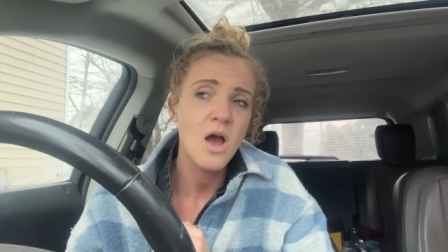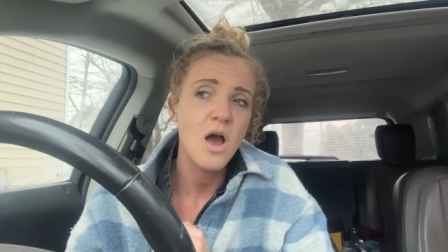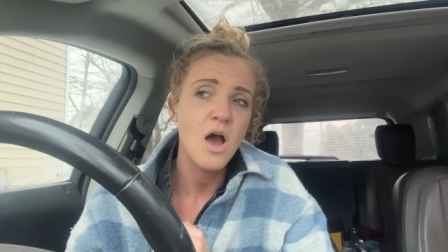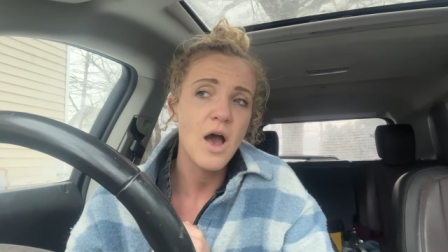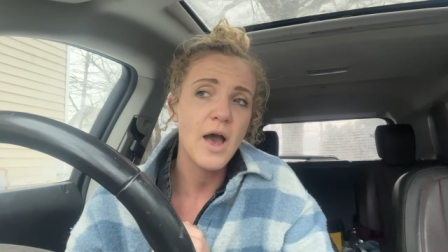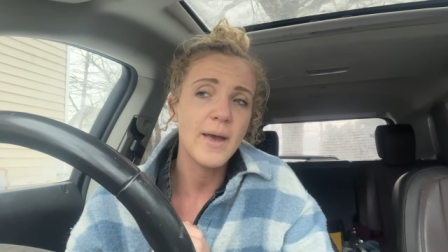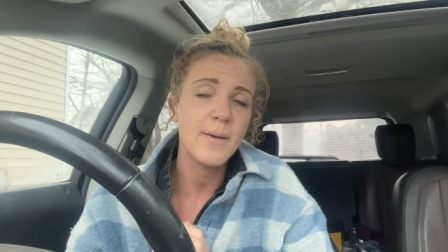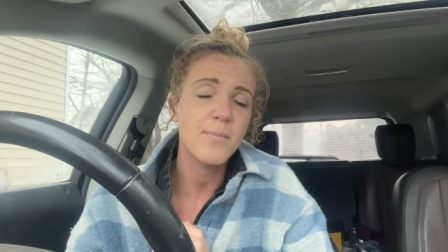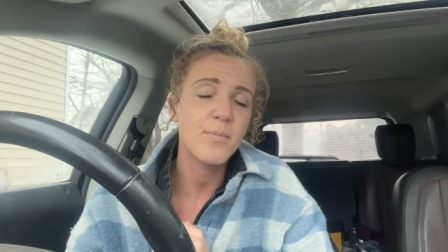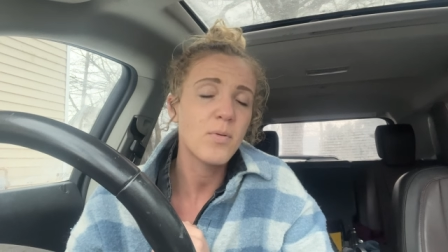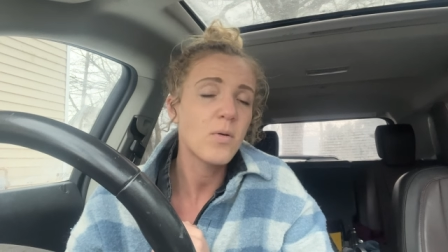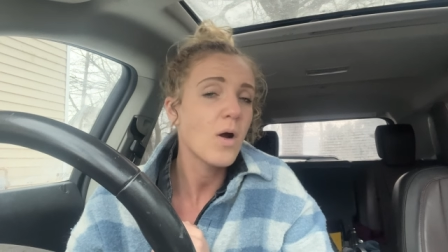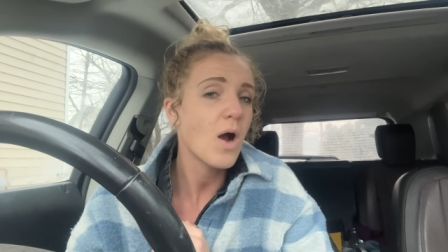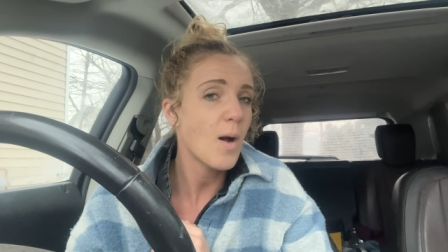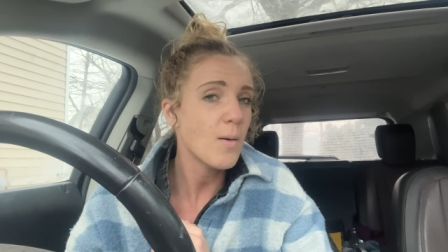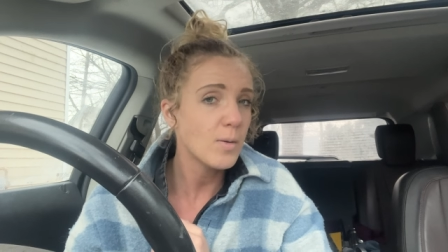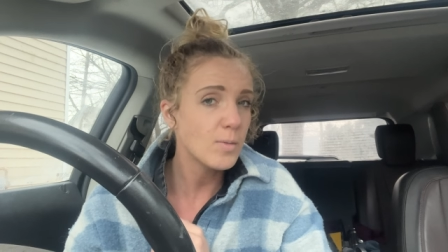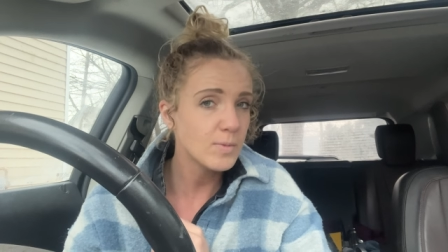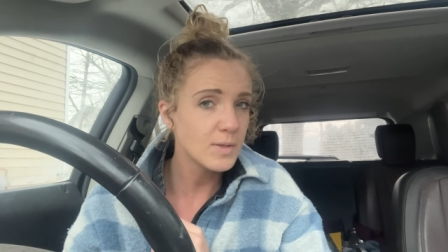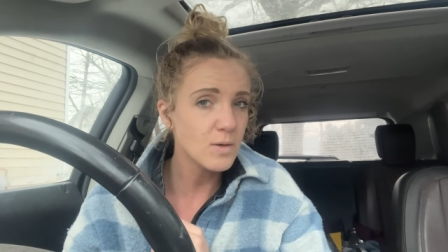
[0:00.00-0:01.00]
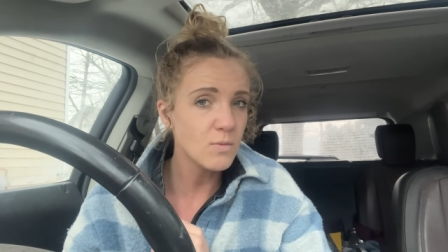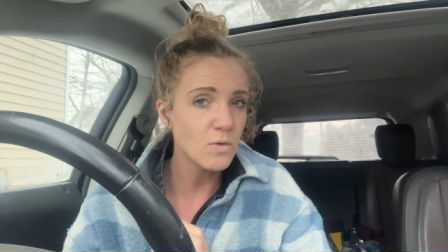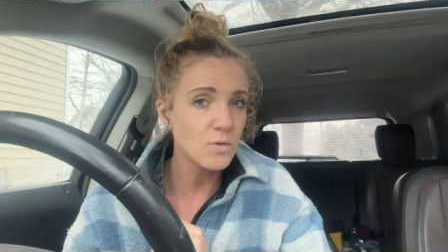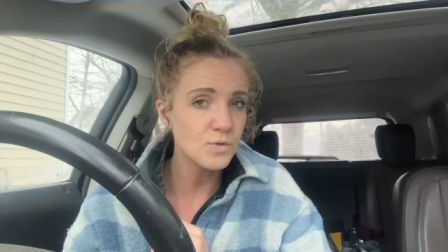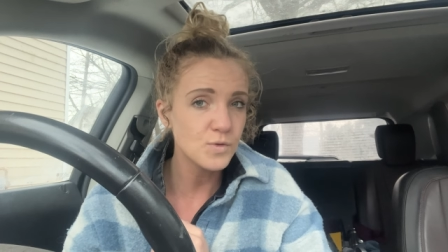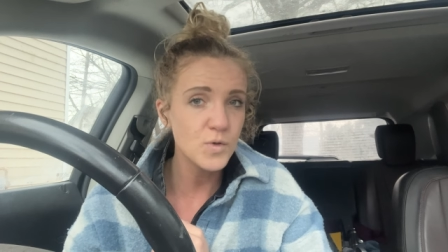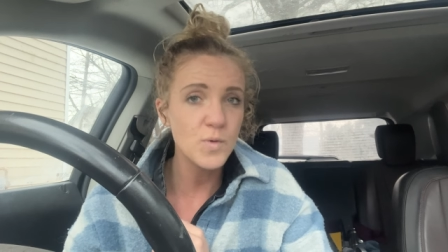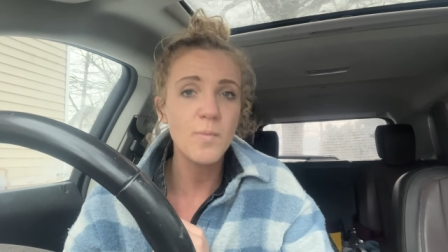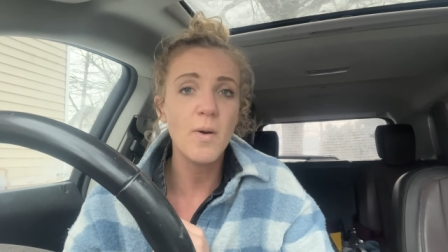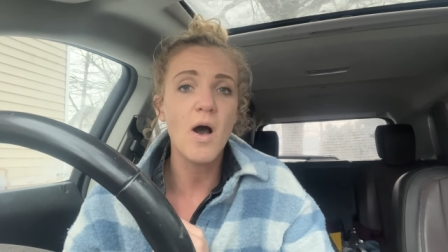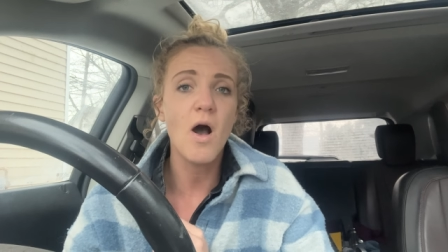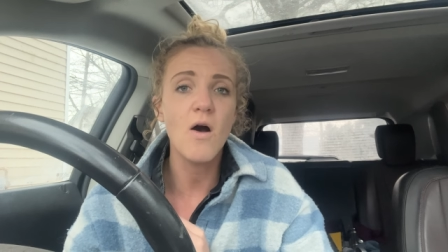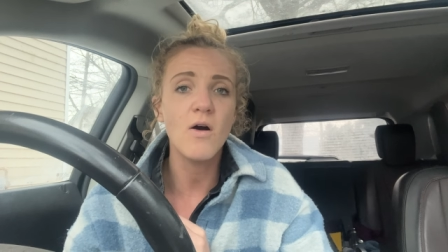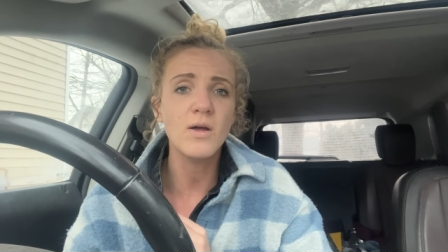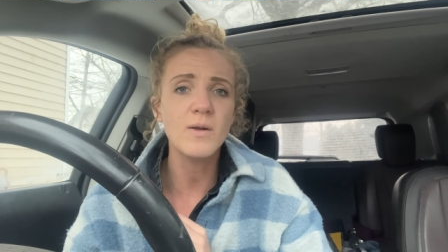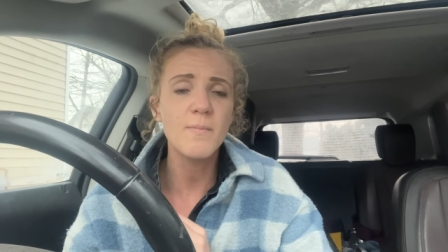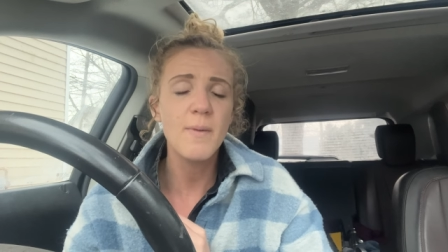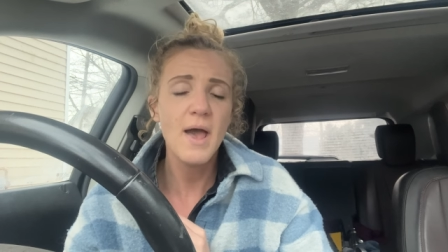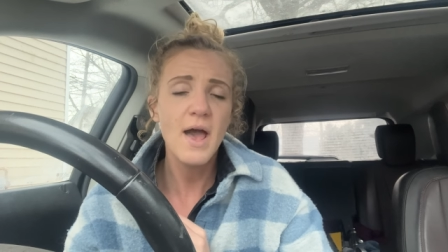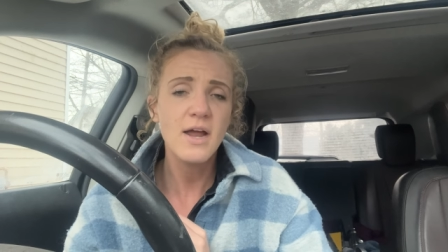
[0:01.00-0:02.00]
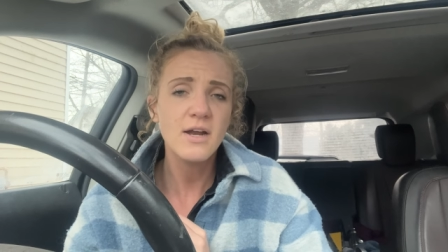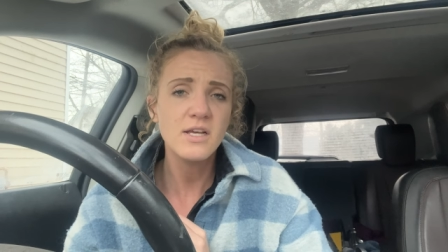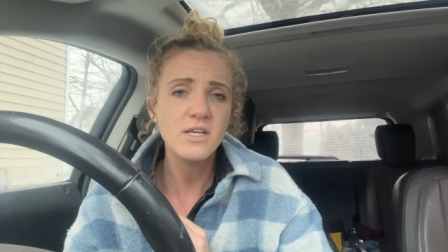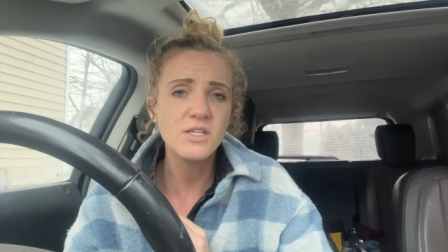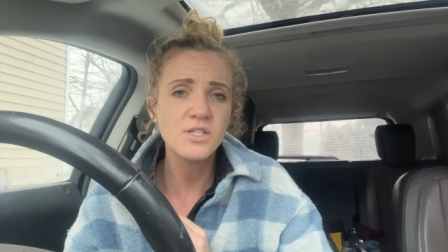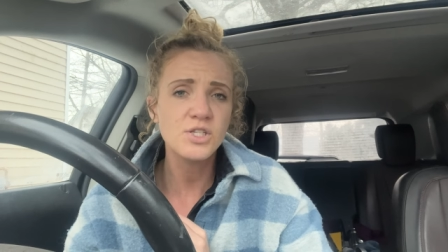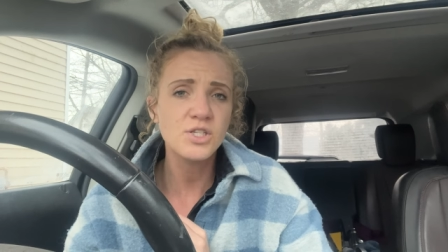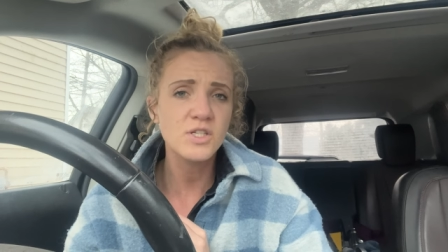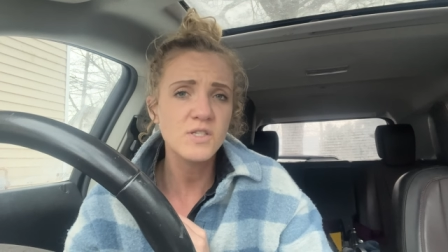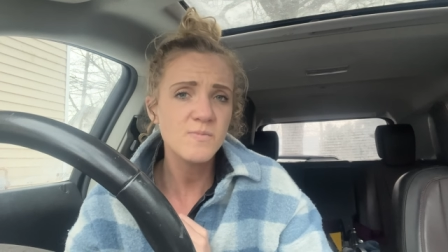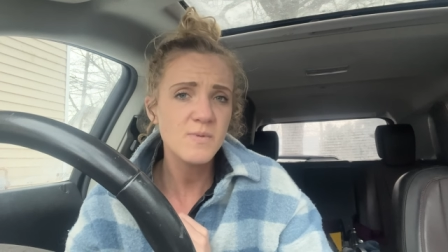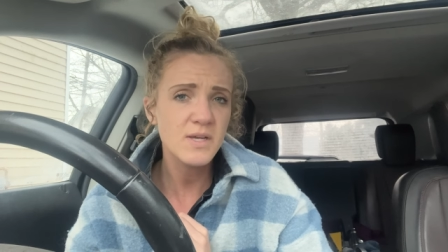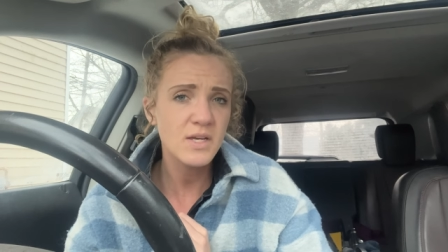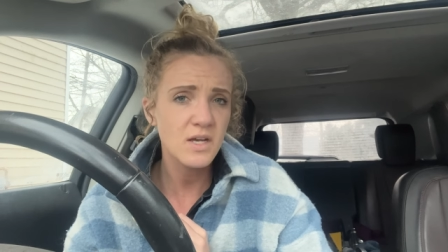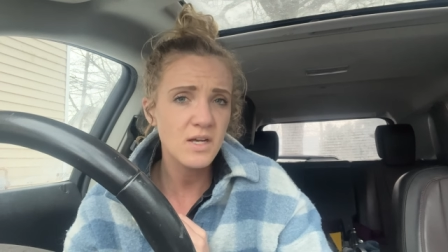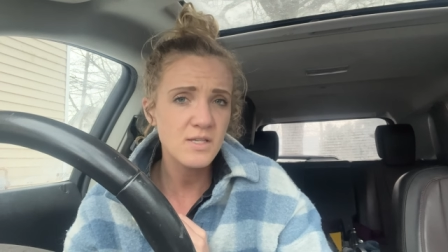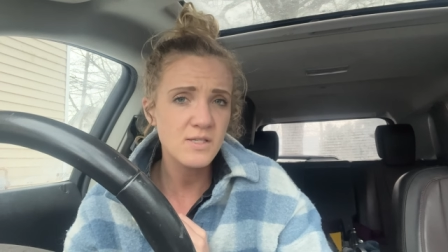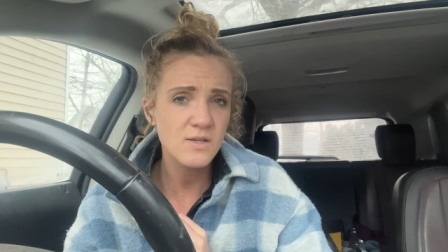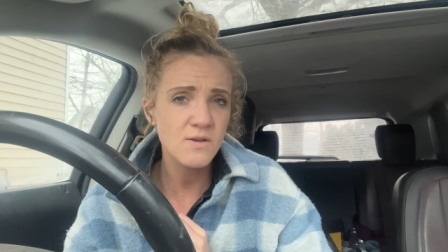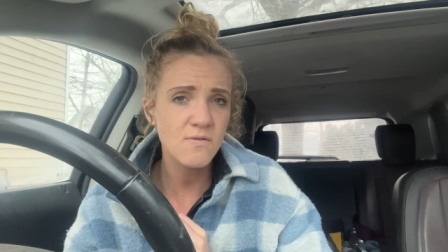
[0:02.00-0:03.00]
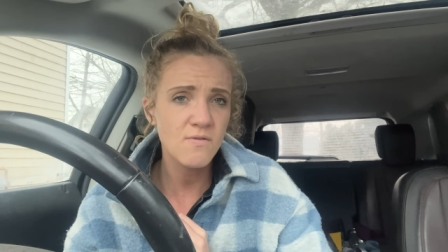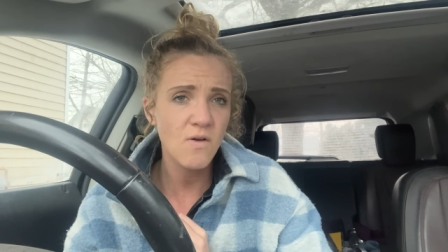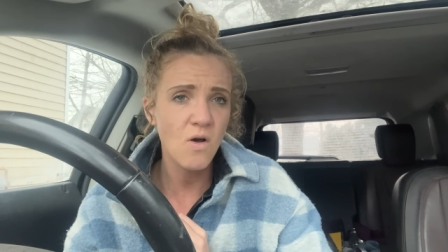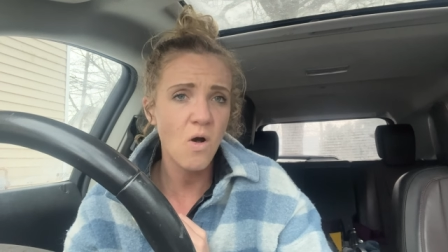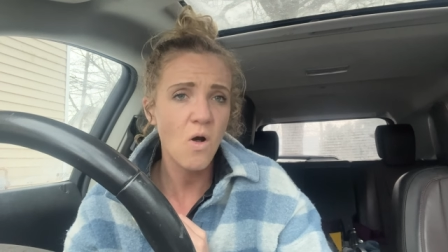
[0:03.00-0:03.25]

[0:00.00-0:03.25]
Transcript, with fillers: I probably won't do pollen patties just because of